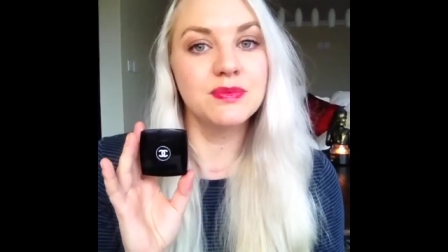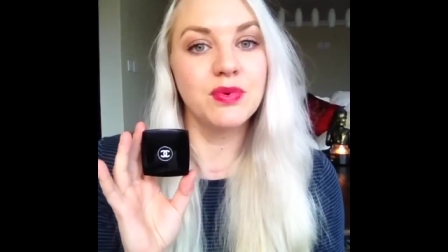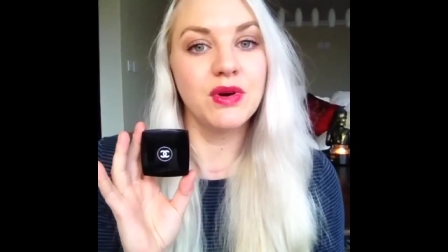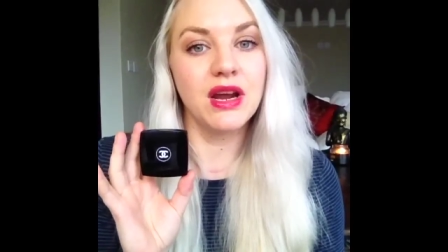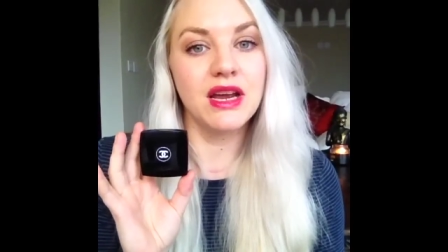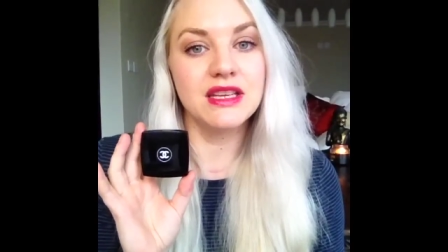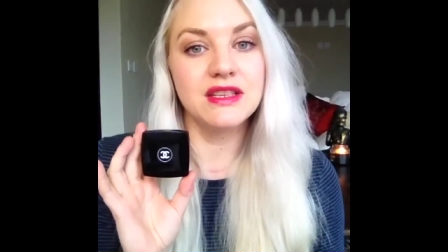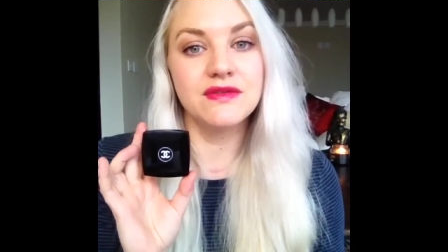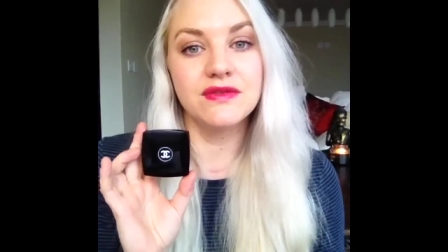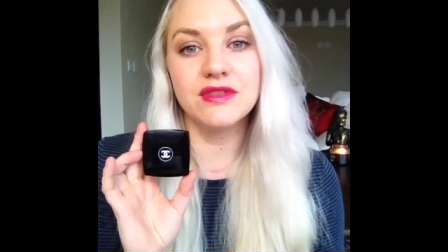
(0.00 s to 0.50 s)

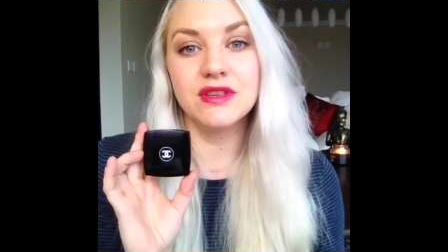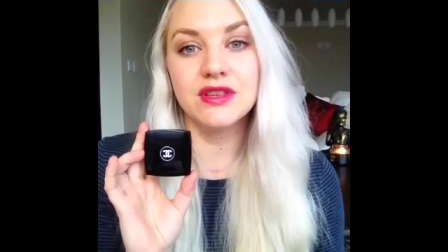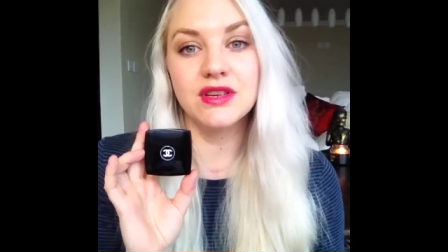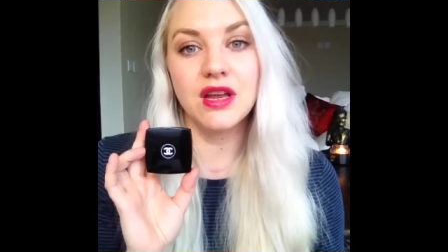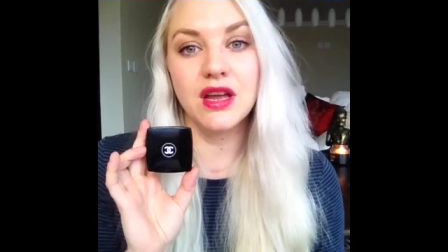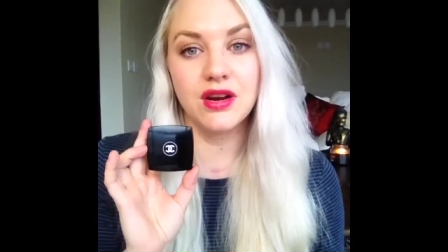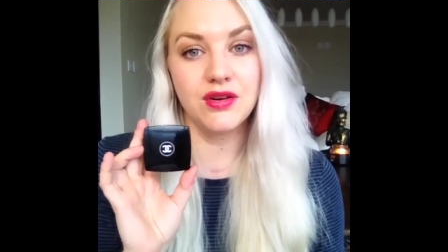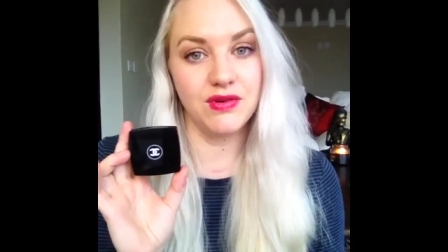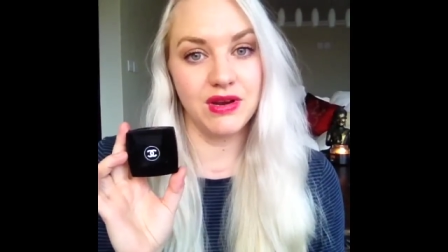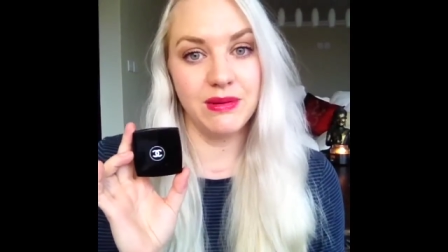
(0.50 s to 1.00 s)
price for
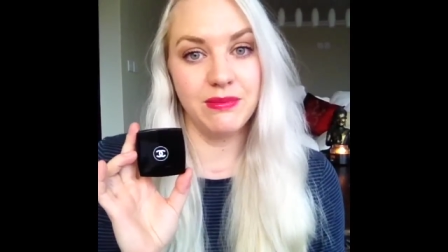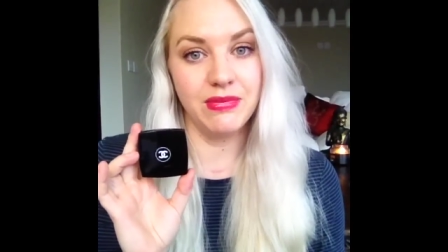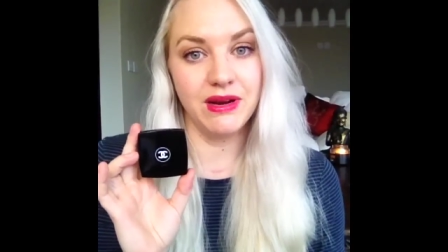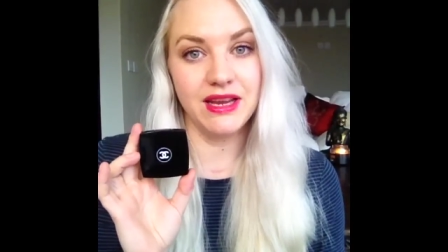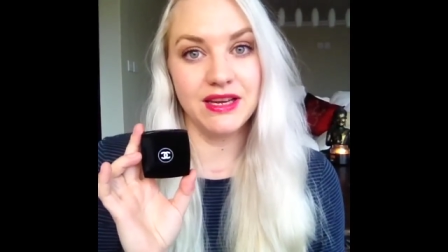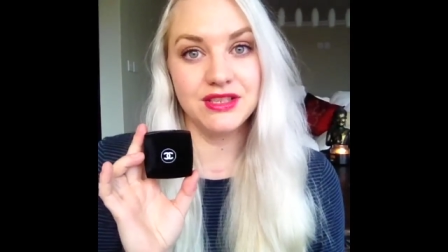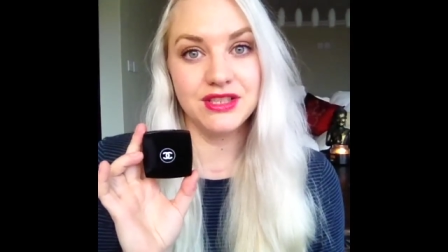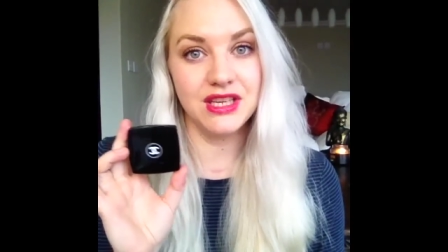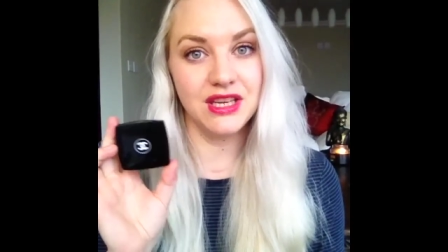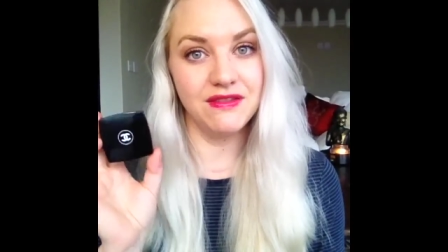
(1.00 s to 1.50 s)
a cream
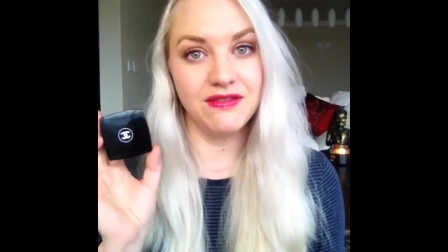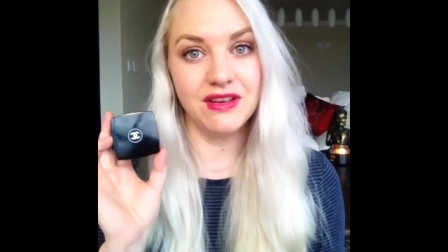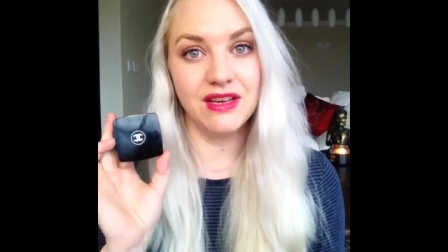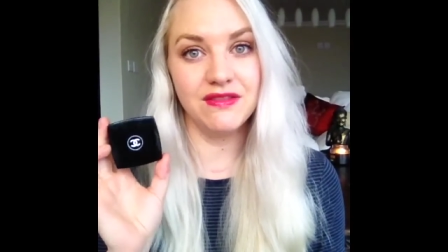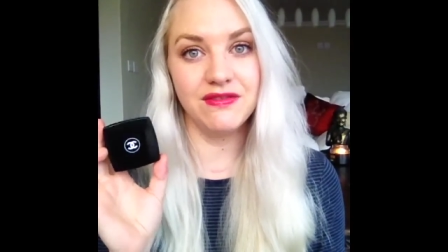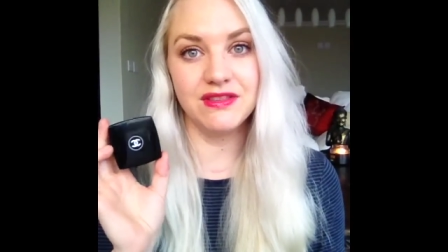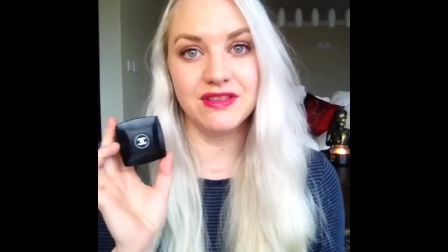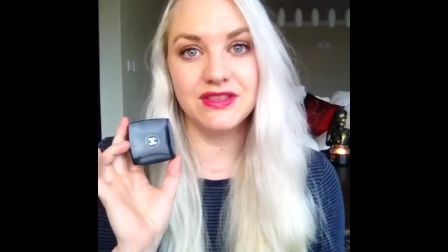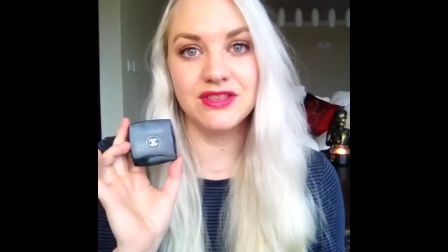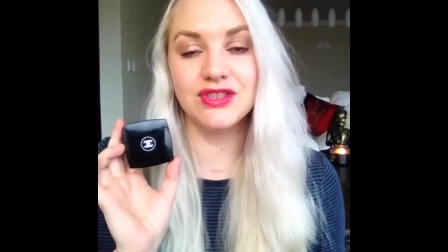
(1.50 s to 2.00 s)
blush, even
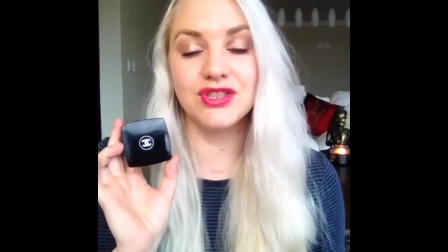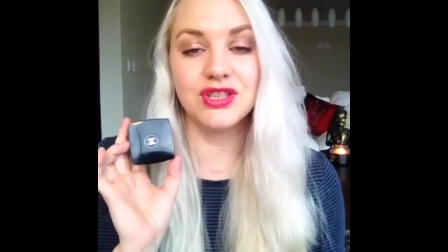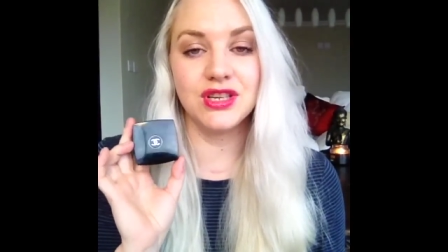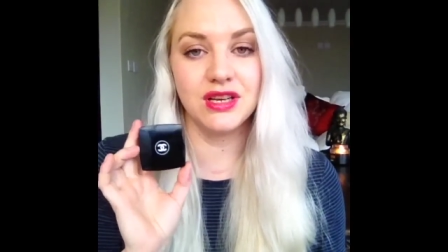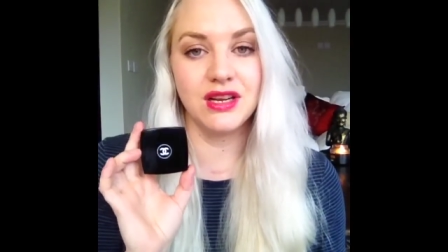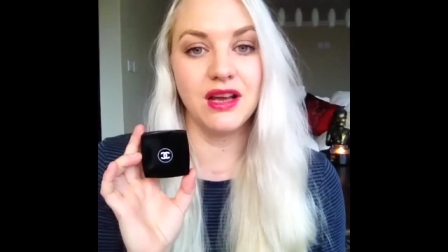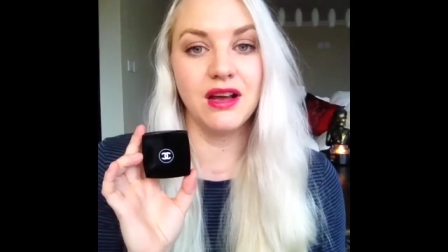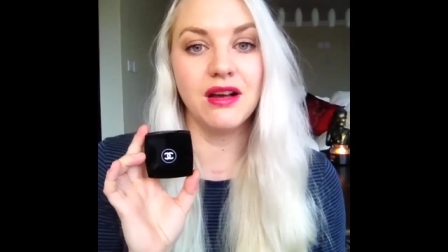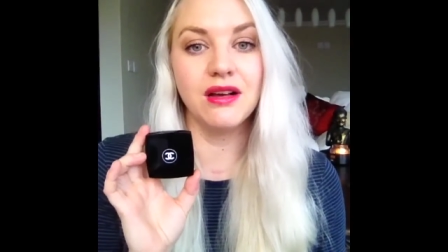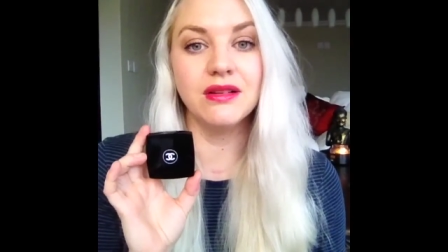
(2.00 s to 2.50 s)
if it's
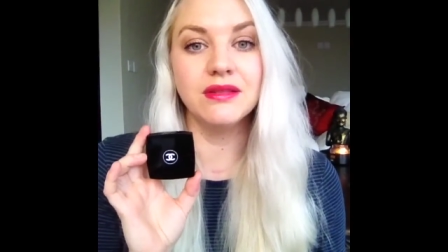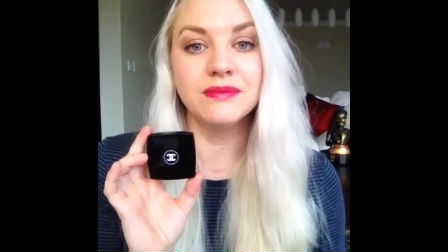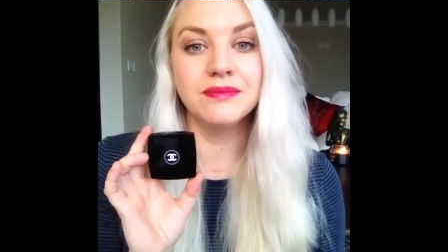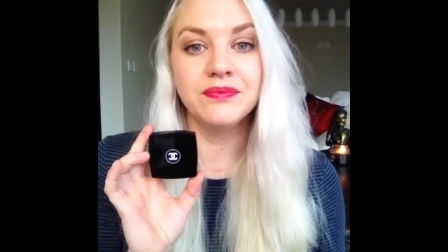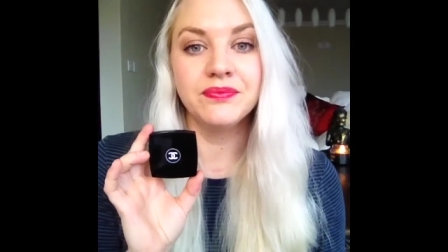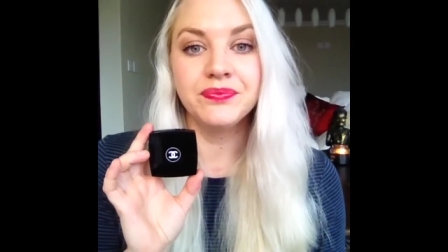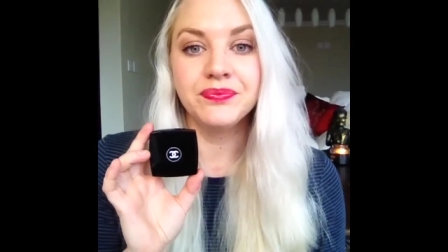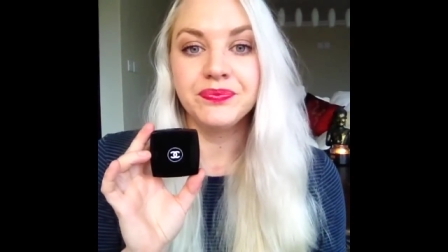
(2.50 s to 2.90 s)
Chanel.